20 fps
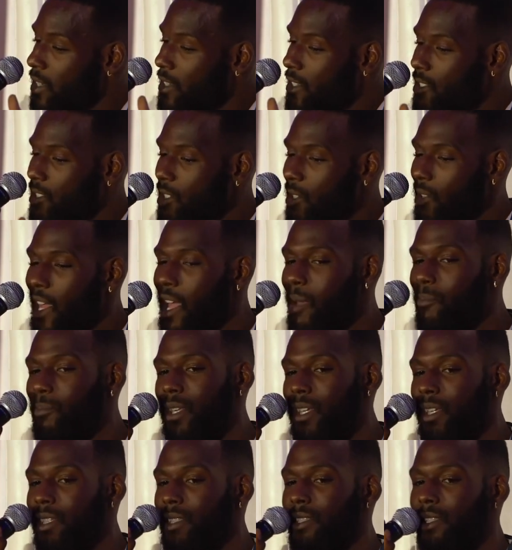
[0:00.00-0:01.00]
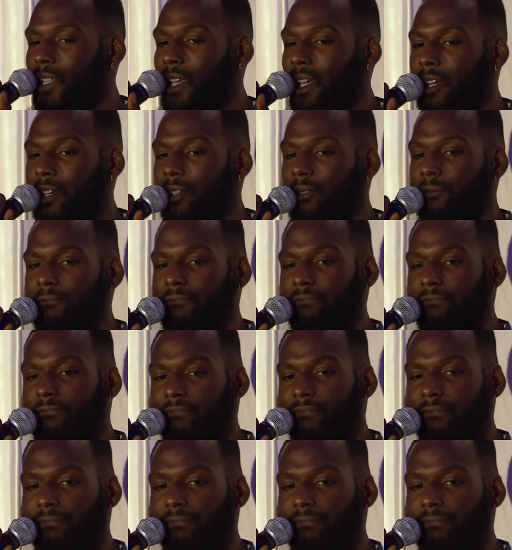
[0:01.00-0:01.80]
So that being said,